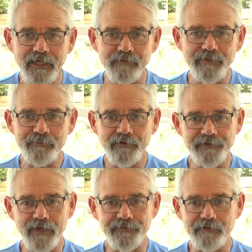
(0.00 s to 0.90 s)
and people
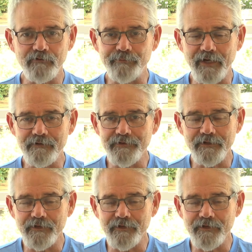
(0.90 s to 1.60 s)
thought they were better than